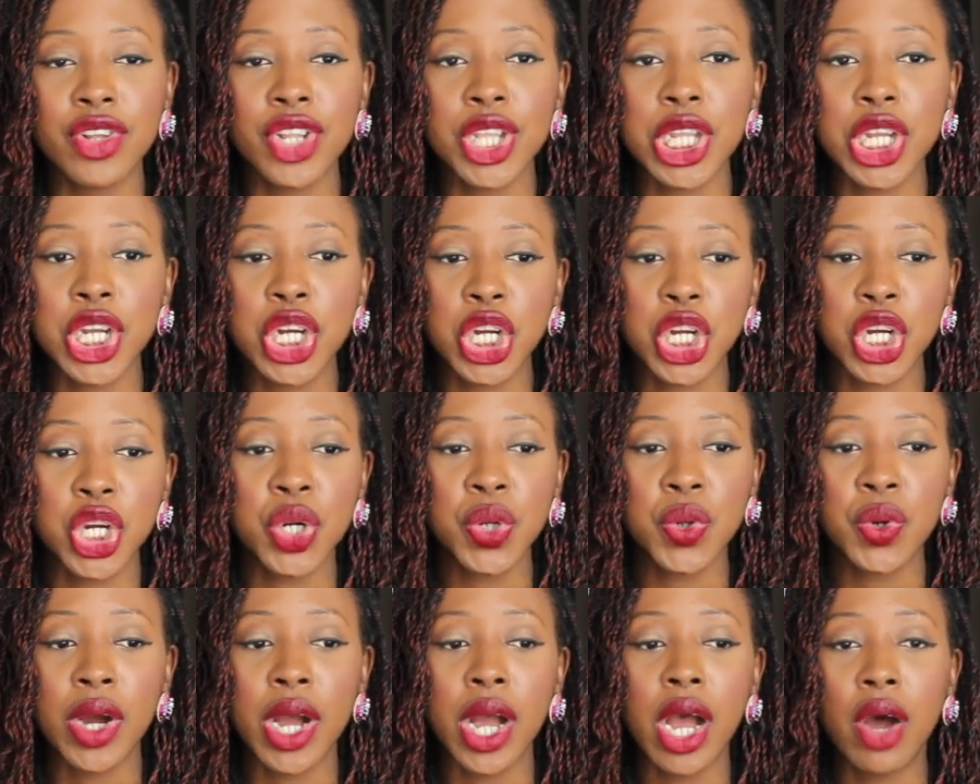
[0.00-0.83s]
It'll
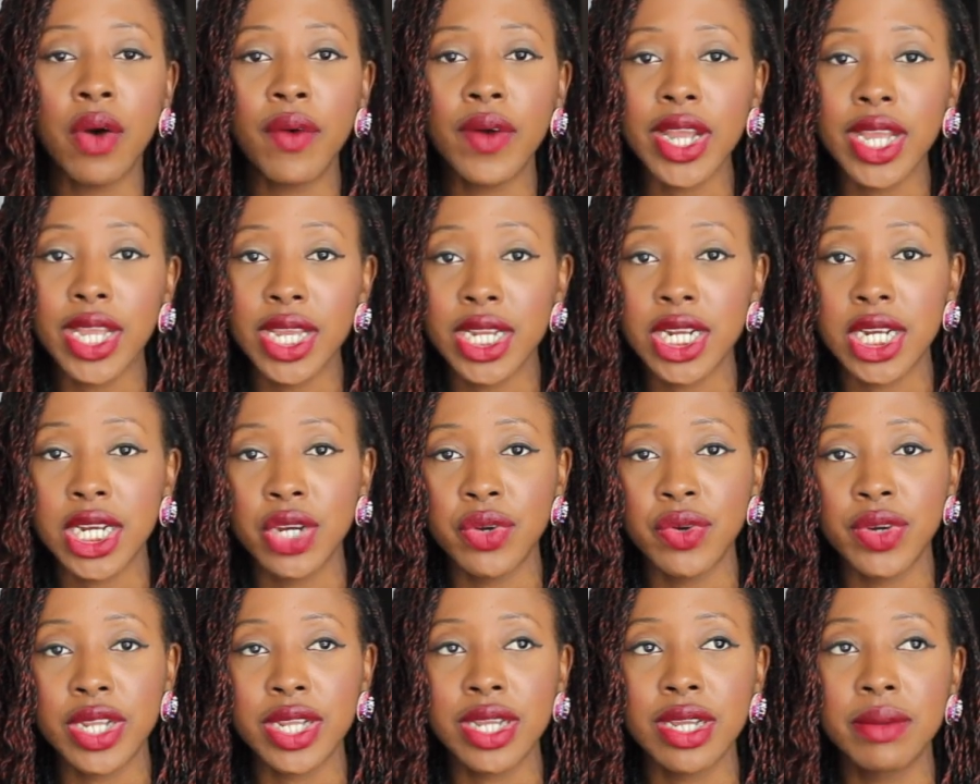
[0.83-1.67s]
show how edgy
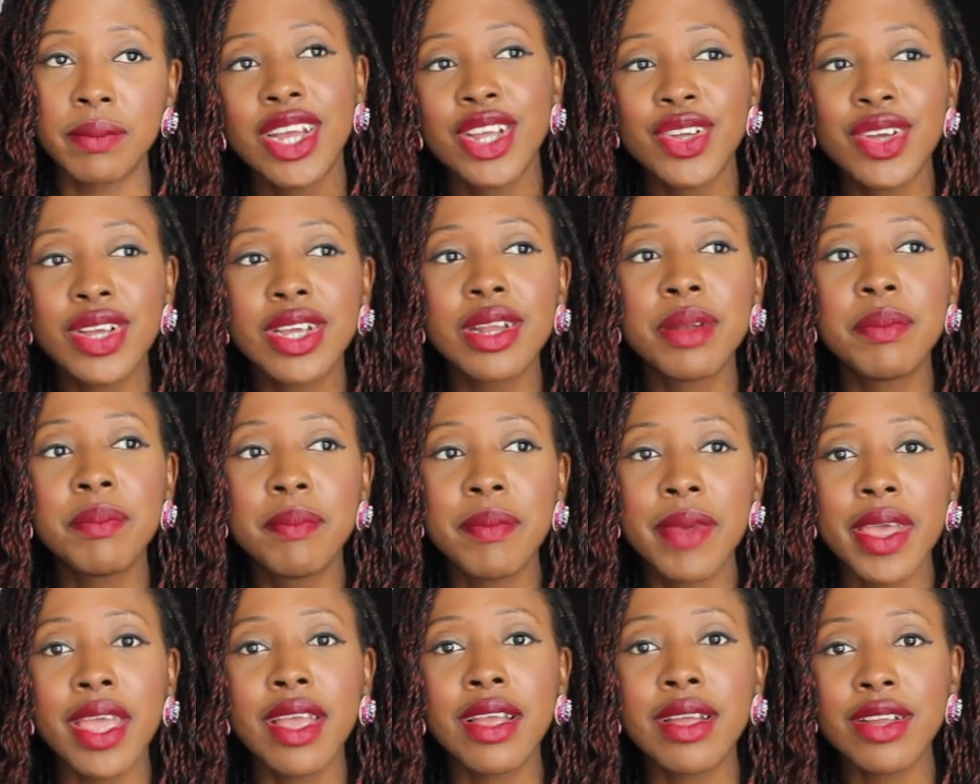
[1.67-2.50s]
you
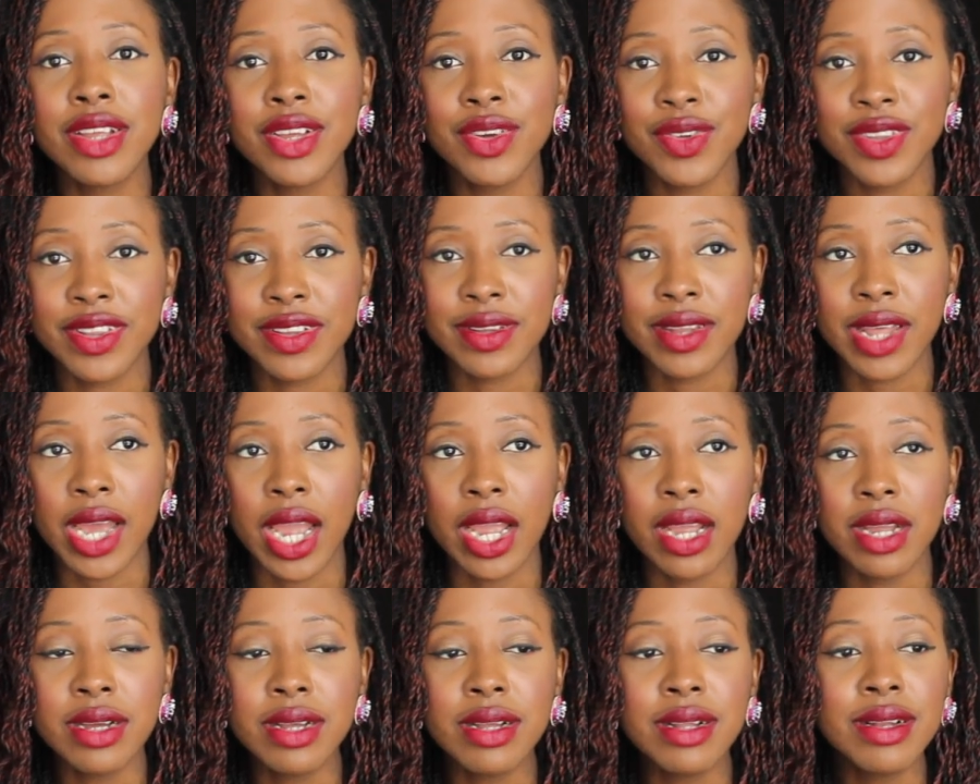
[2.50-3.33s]
can make your
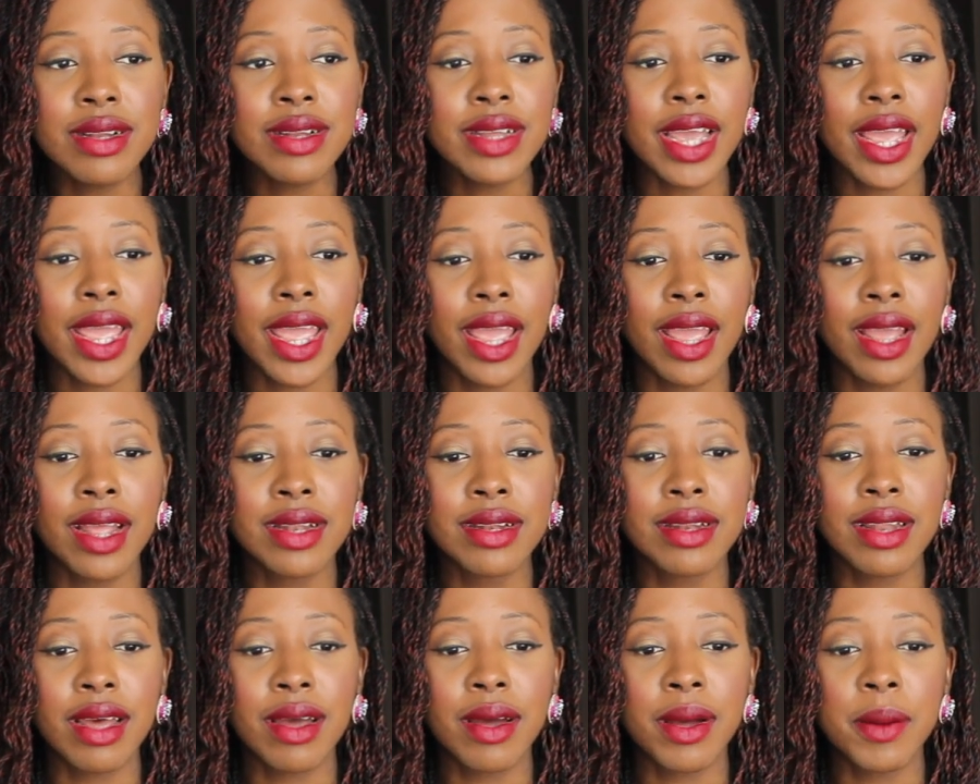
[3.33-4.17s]
style,
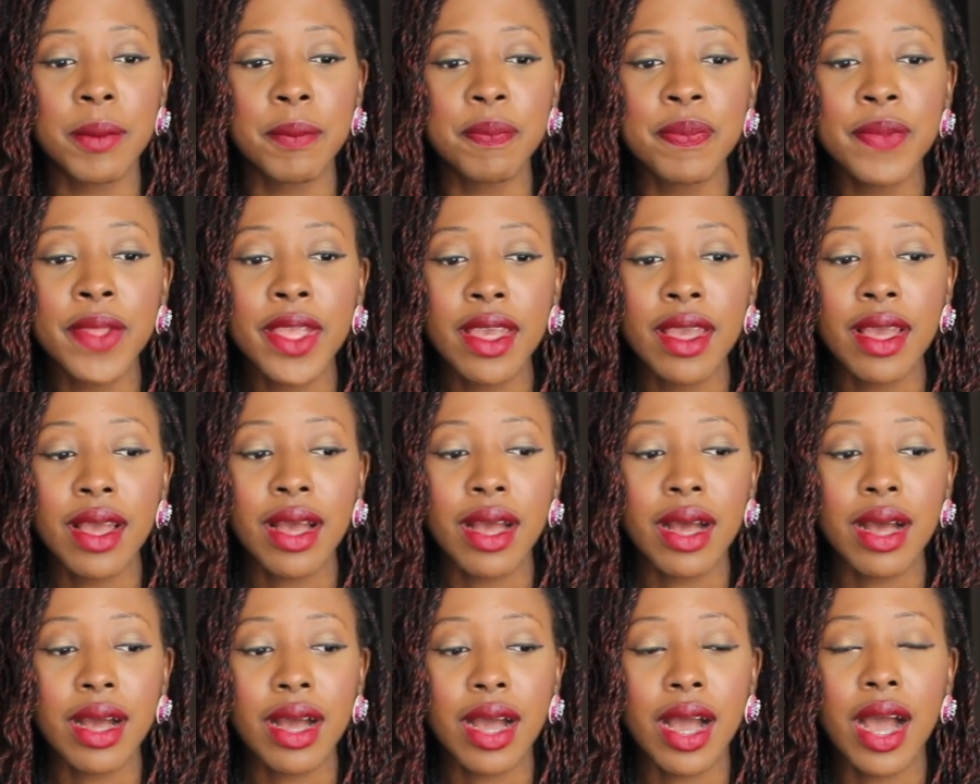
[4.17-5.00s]
and
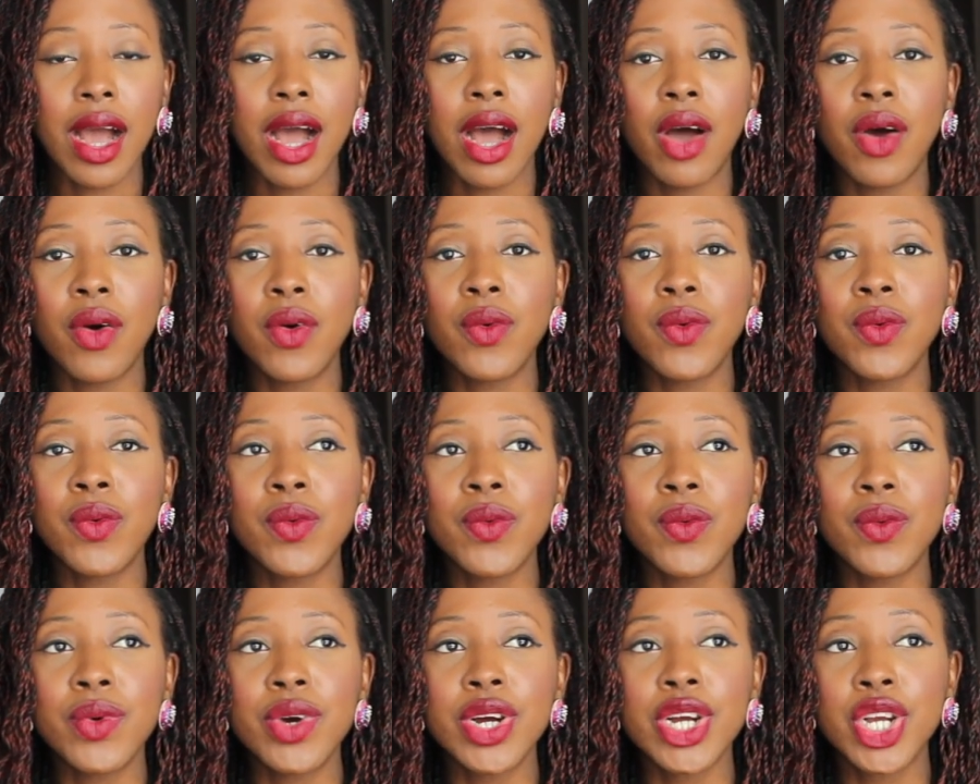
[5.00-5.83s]

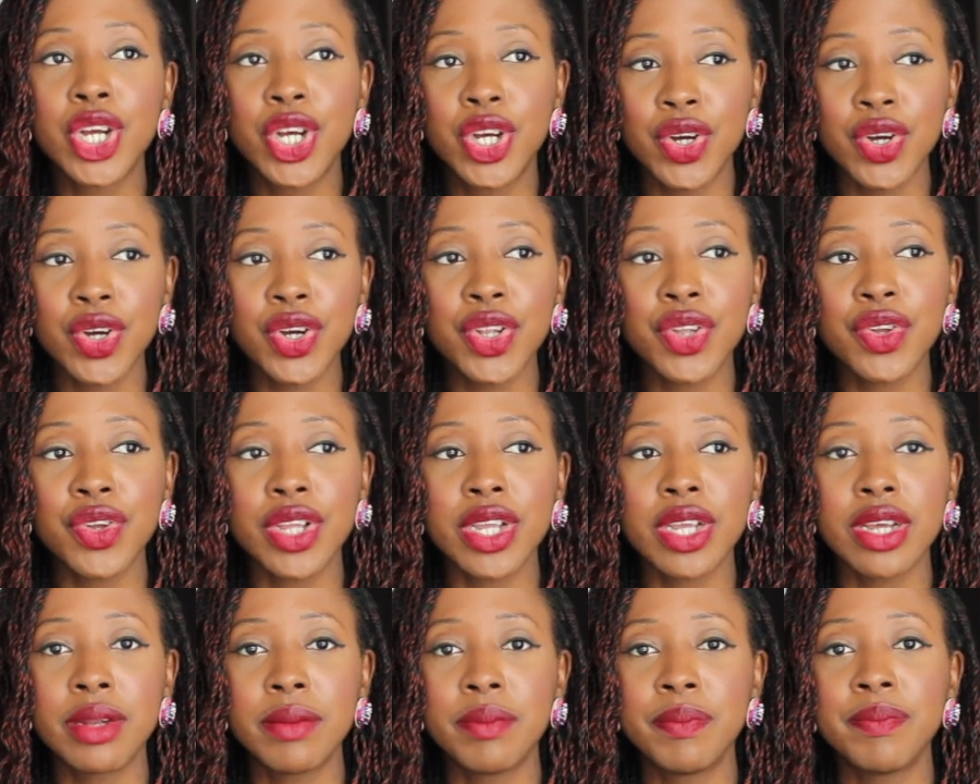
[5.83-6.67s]
how good you
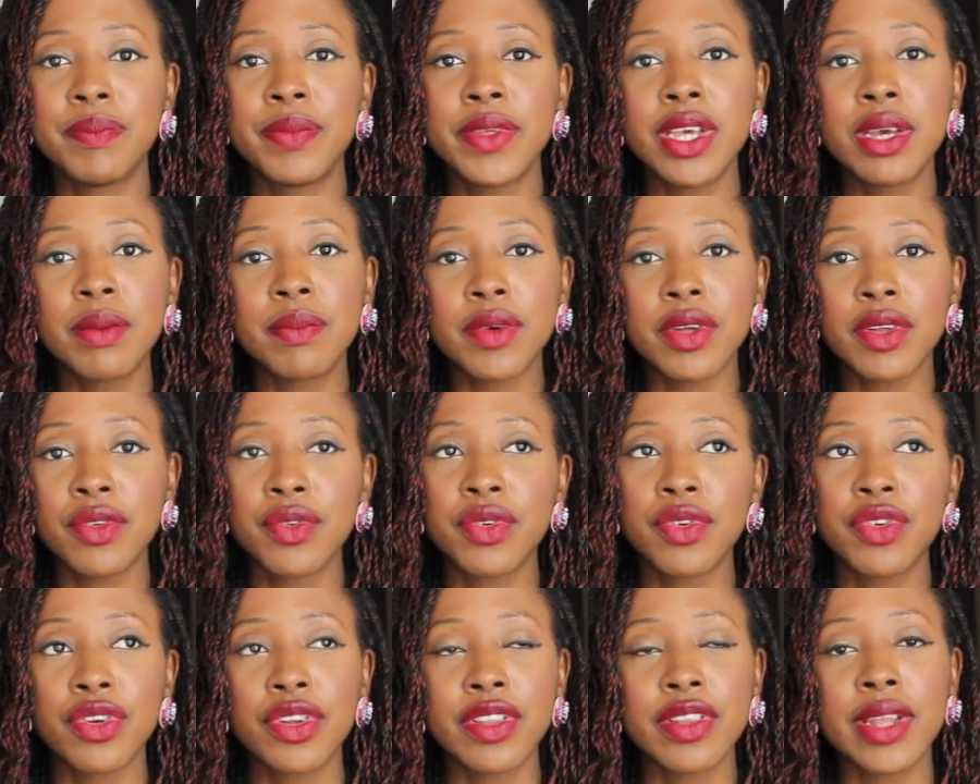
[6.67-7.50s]
can be able
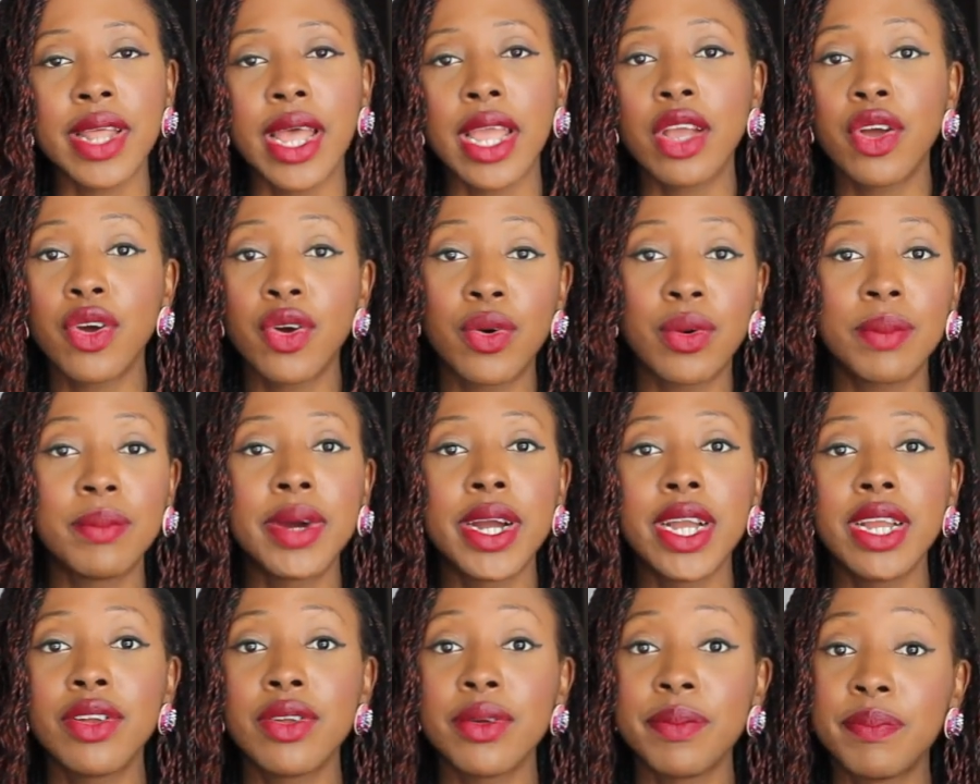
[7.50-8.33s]
to just like
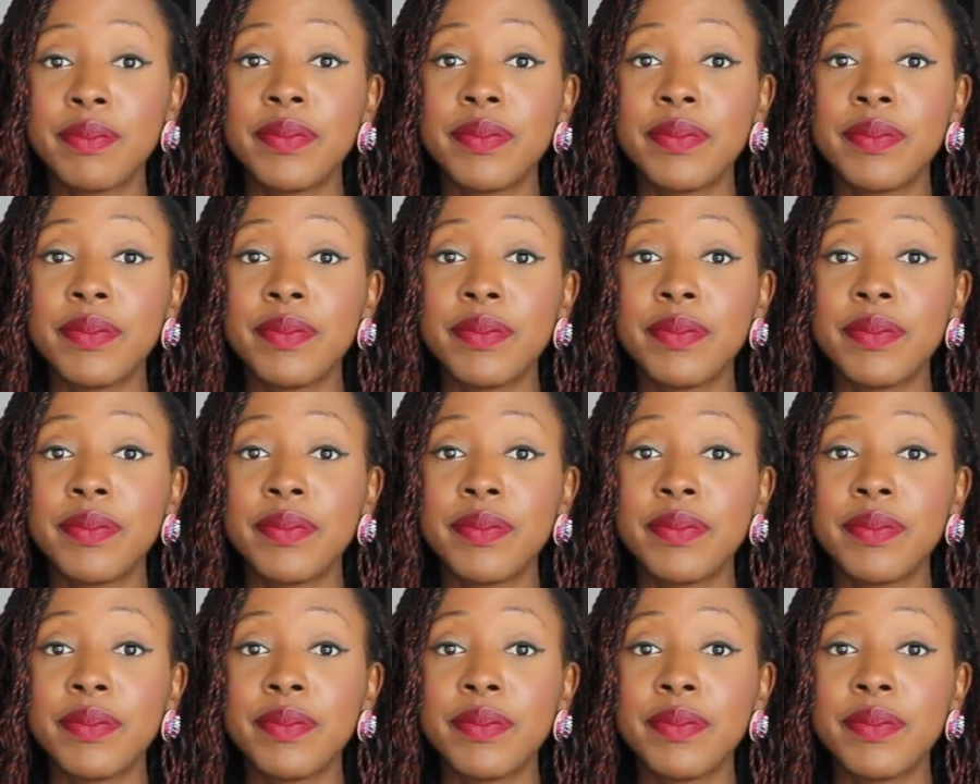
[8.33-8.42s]
combine the